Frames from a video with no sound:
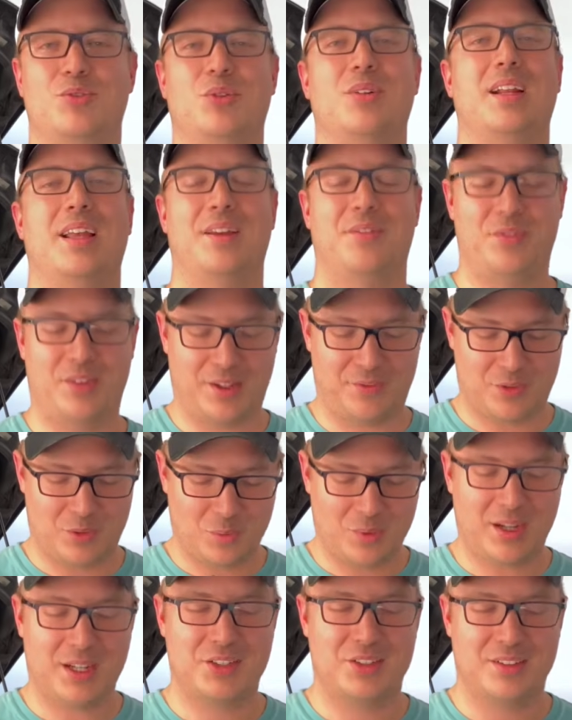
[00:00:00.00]
if you're
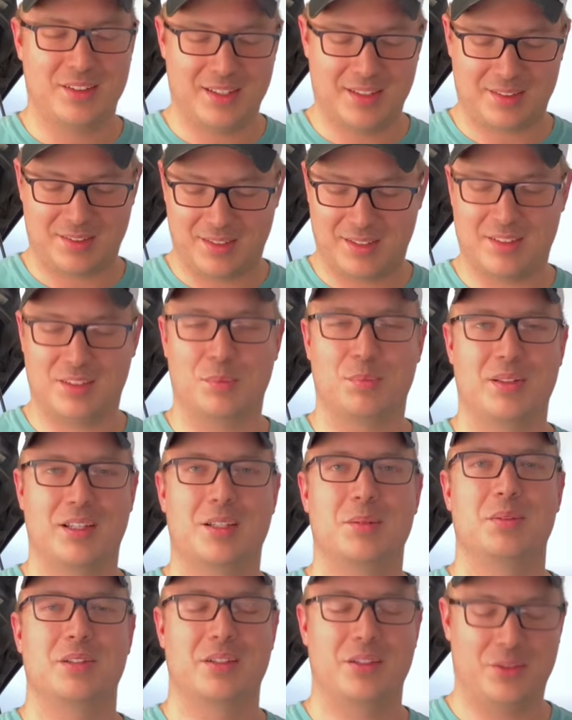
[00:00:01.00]
watching this and it's
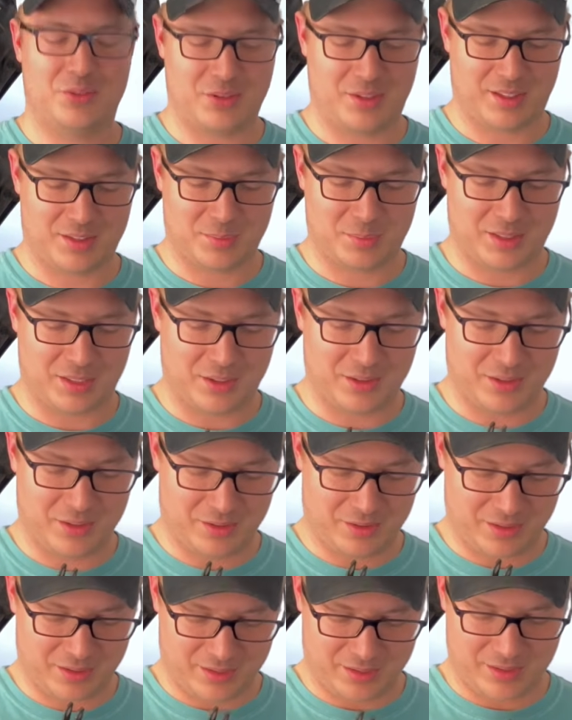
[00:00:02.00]
applicable to you, trust me,
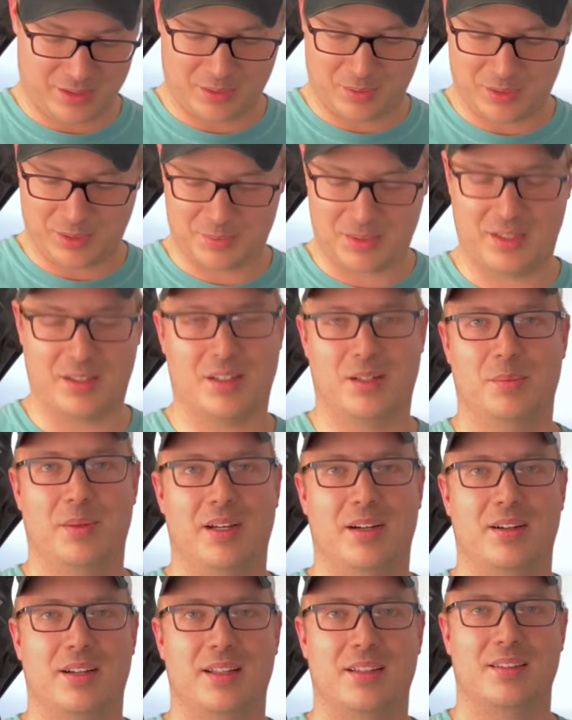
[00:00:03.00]
you're gonna know what I'm talking
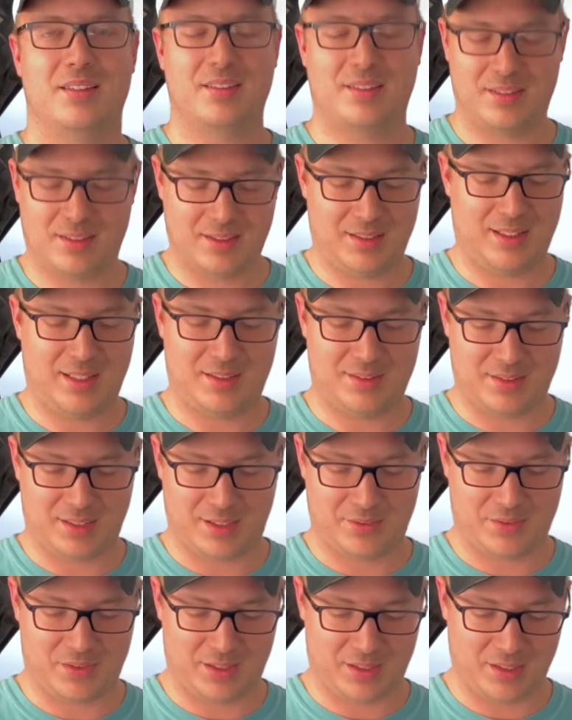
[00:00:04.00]
about. It's
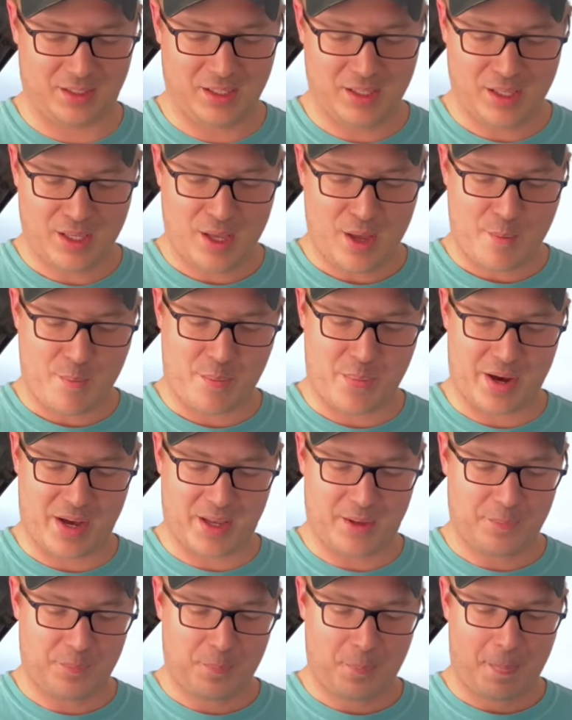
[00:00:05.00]
not fun,
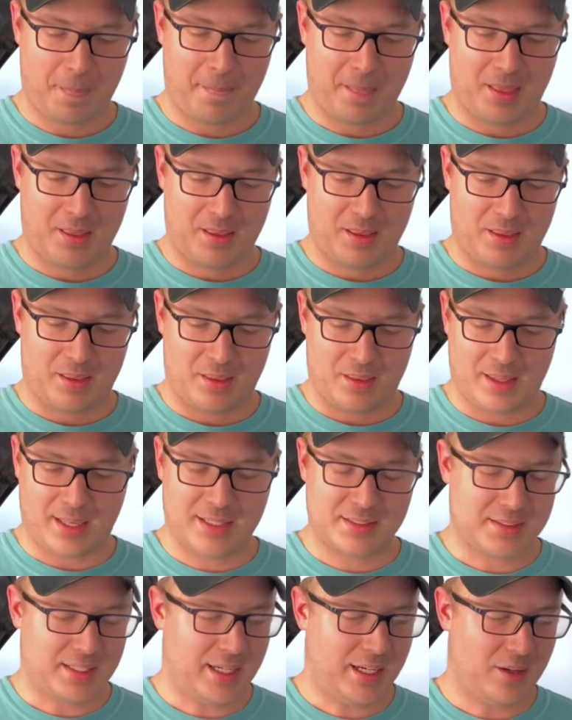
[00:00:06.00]
but
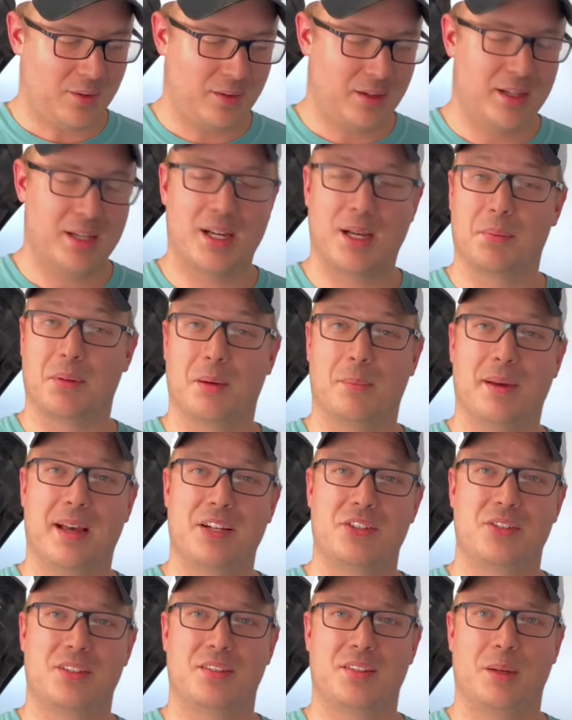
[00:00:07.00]
it's out. I'm gonna
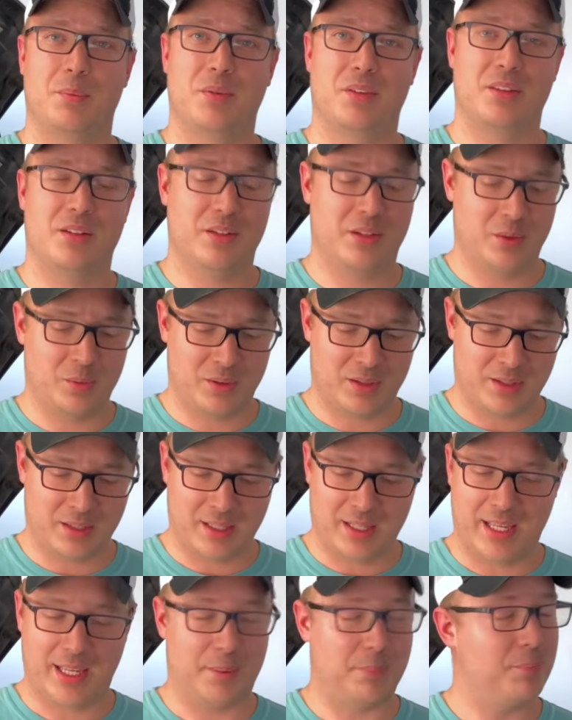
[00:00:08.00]
match this up with the new one.
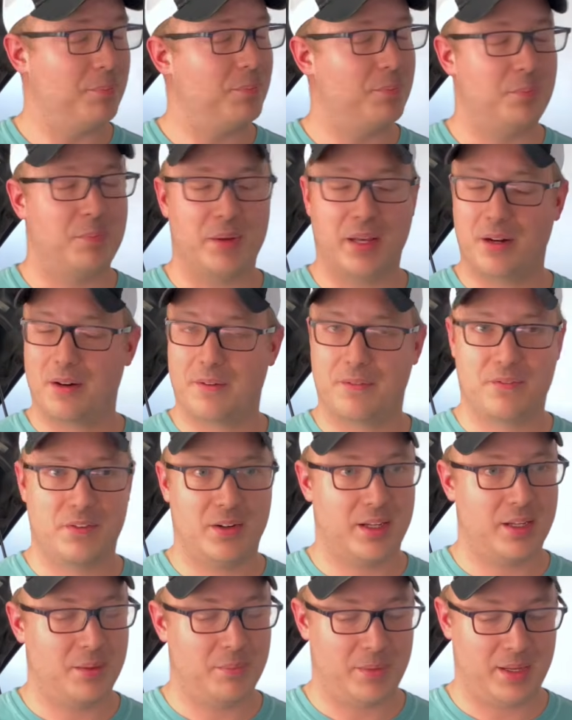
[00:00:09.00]
It better
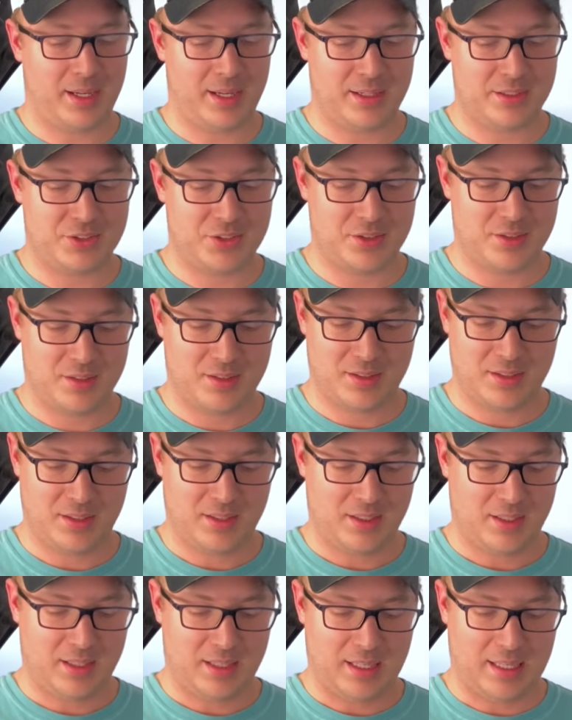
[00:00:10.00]
freaking match,
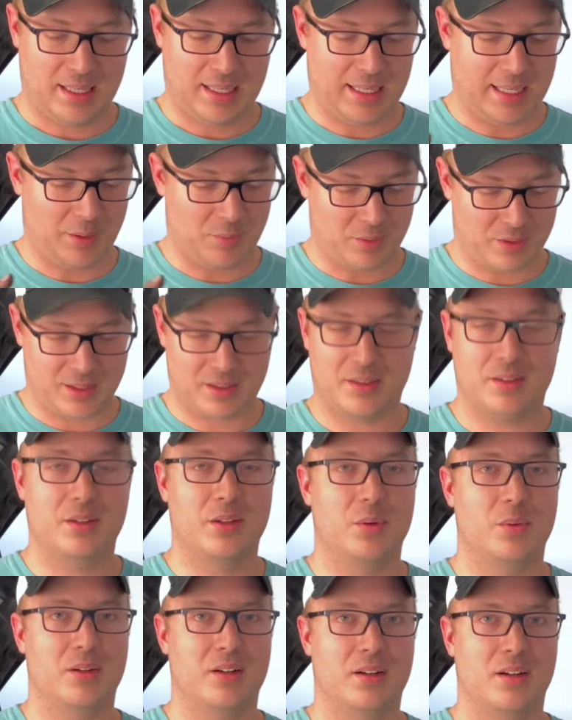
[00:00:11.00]
and we'll get the
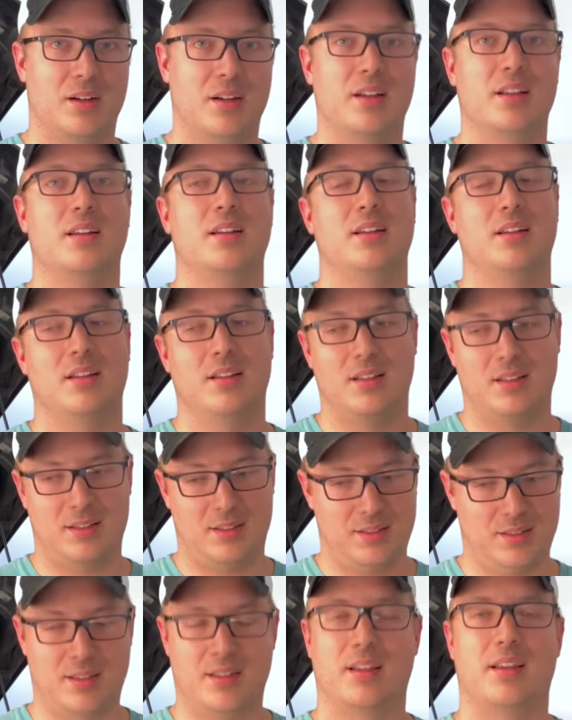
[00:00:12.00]
new one on
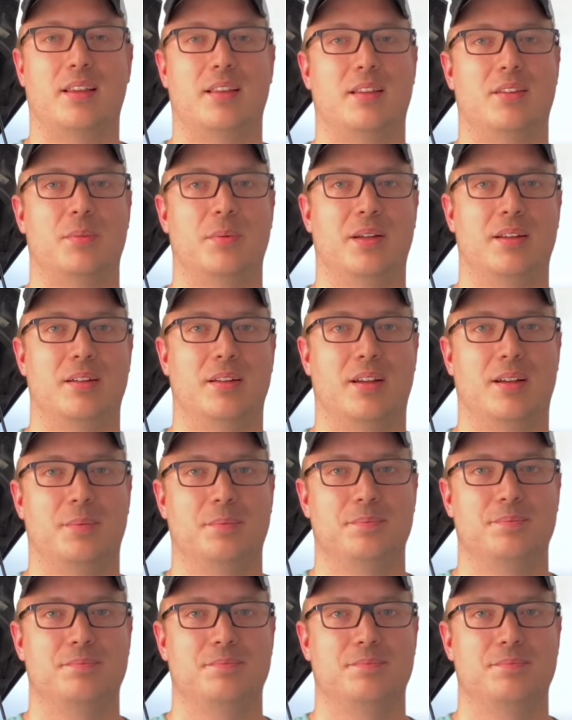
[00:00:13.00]
and get this buttoned up.